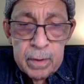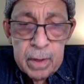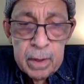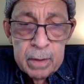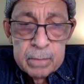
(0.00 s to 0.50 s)

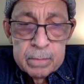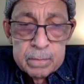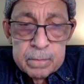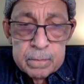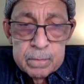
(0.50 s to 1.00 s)
um,
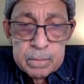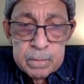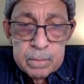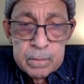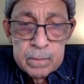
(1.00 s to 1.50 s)

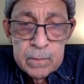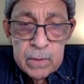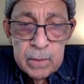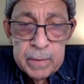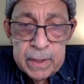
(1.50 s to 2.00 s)

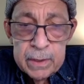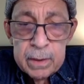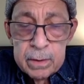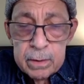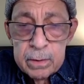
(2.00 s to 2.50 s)
committed
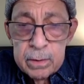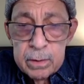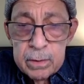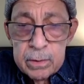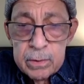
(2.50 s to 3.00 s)

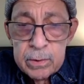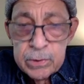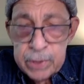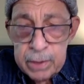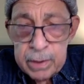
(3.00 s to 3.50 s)
to
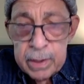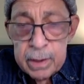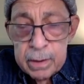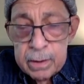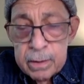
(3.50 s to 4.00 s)
sharing
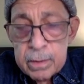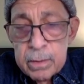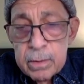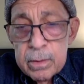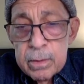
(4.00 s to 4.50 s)

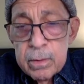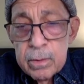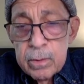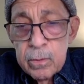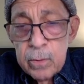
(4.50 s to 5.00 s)

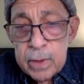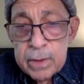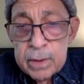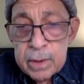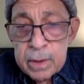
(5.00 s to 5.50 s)

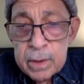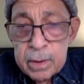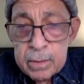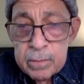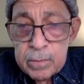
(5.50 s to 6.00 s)
with
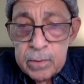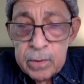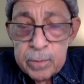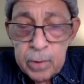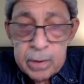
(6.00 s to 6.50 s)

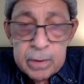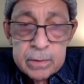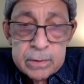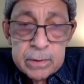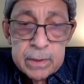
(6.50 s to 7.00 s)
your
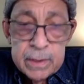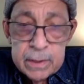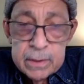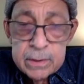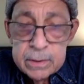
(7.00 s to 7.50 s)
partners, your
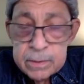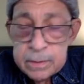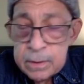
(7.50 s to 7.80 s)
kids,